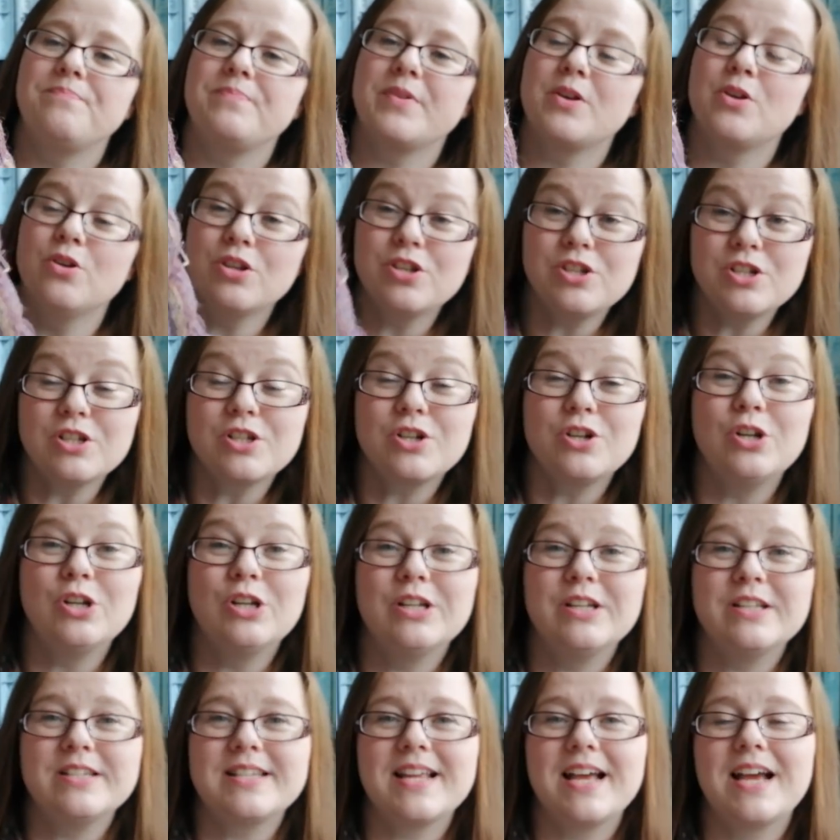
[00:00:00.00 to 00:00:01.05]
Coastal
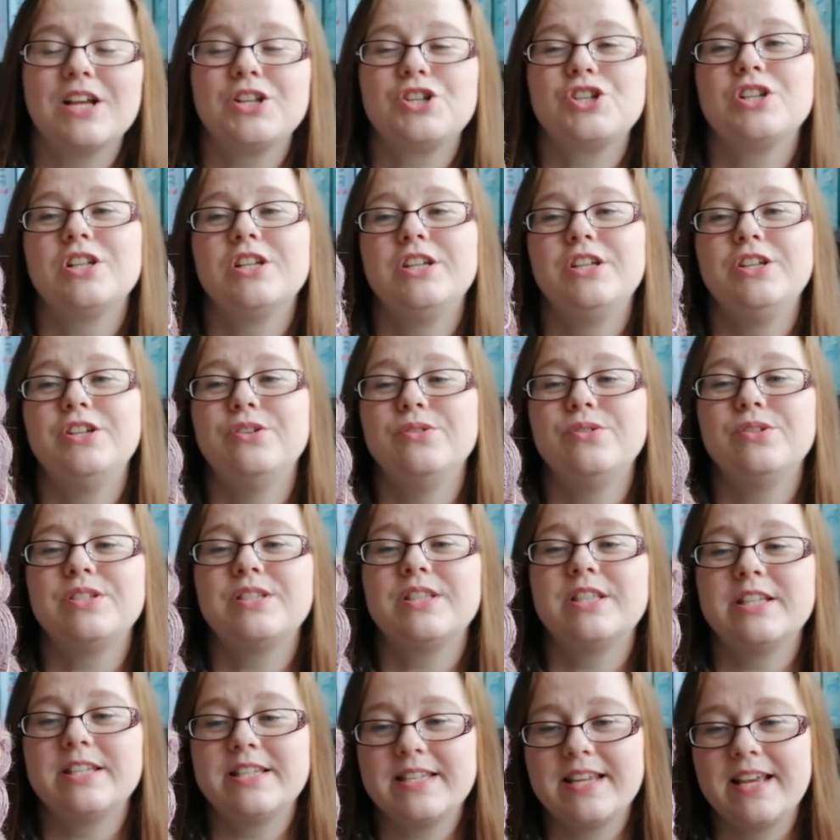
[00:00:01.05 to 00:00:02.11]
Colours actually used
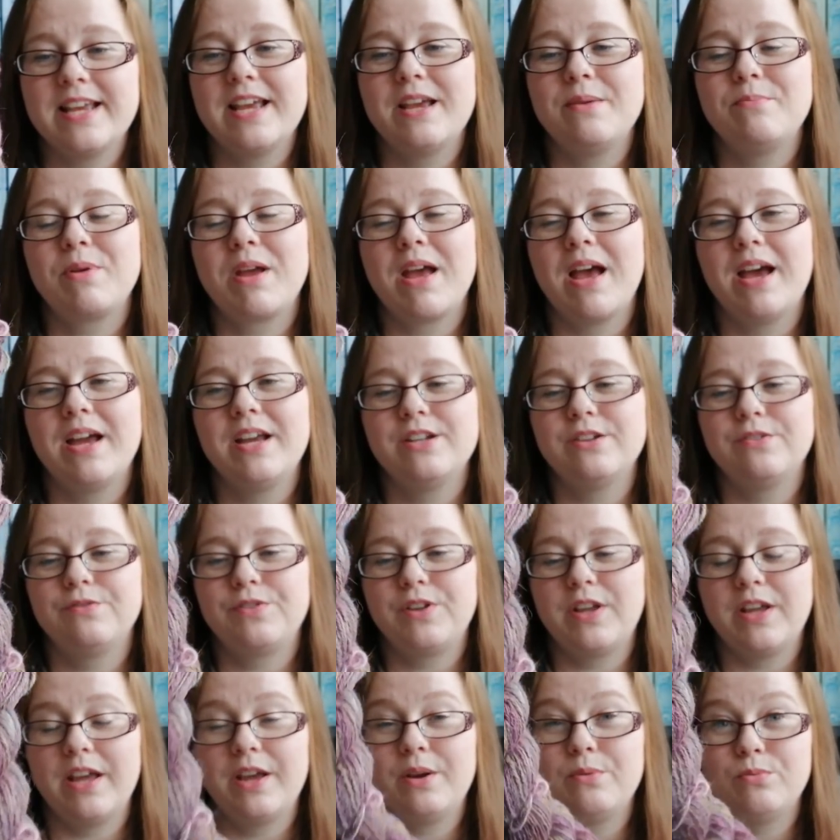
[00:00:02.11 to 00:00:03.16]
the same kind of
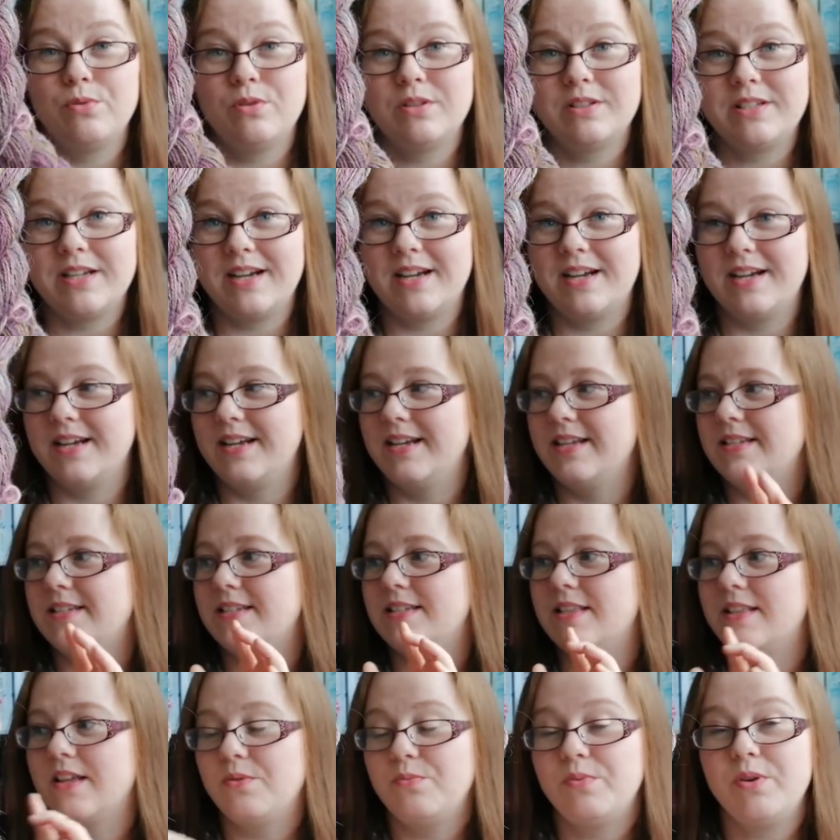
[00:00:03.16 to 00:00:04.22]
gay wool
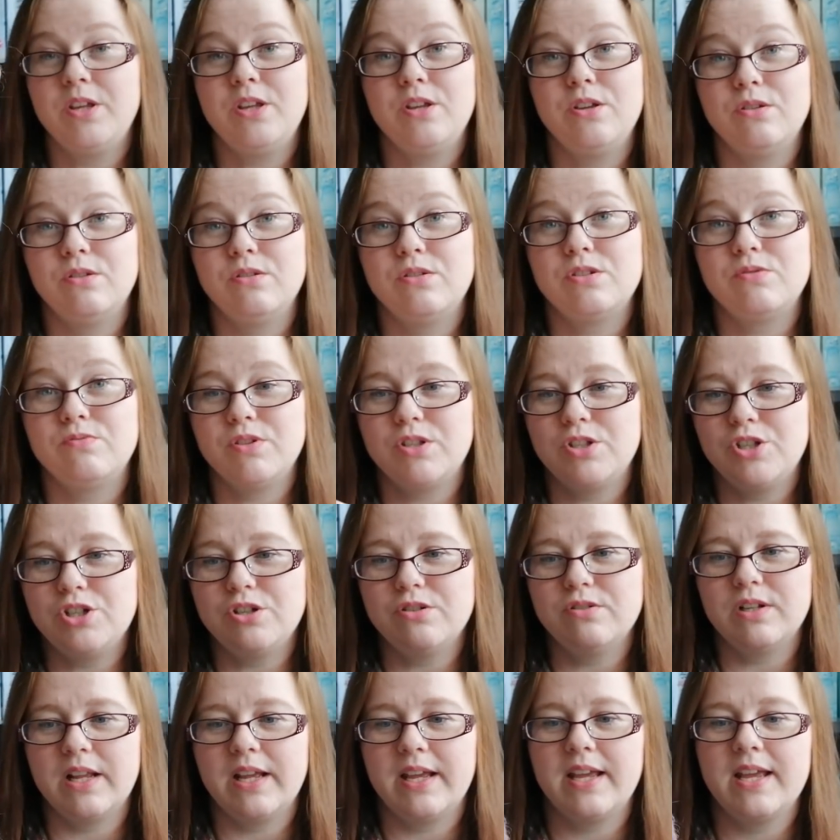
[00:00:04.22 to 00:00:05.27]
dyes that we used with
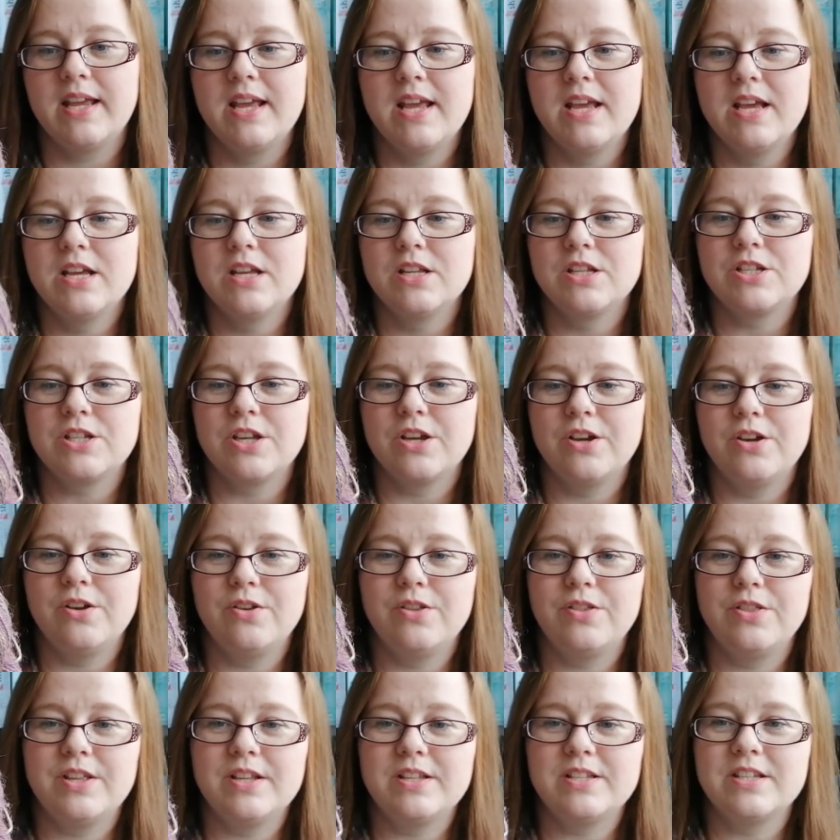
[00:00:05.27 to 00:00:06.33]
Julie.
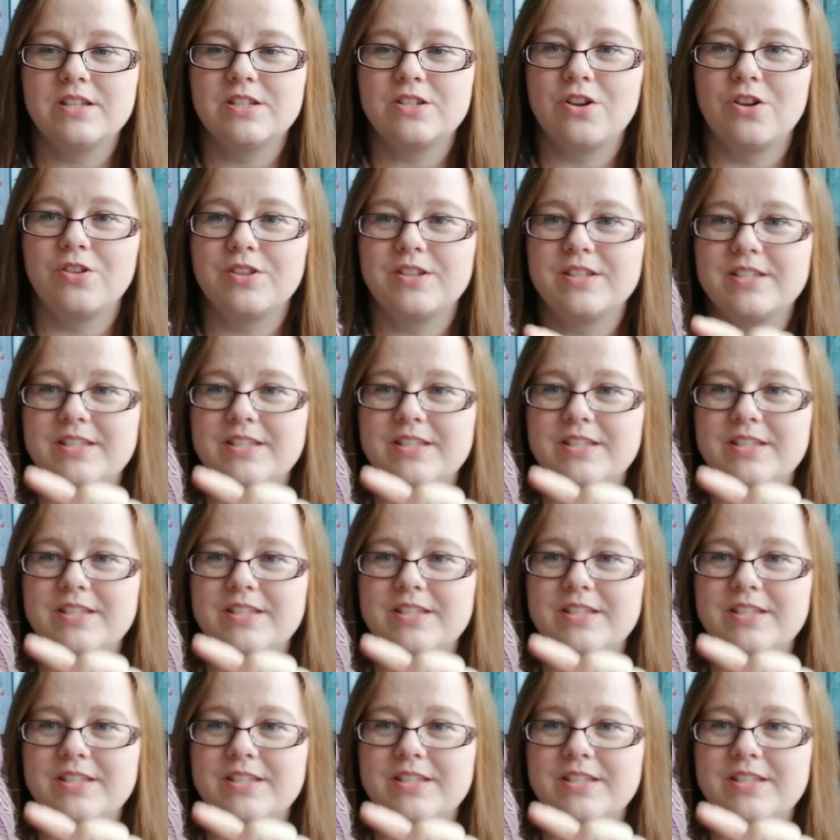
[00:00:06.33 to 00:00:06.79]
So this has got the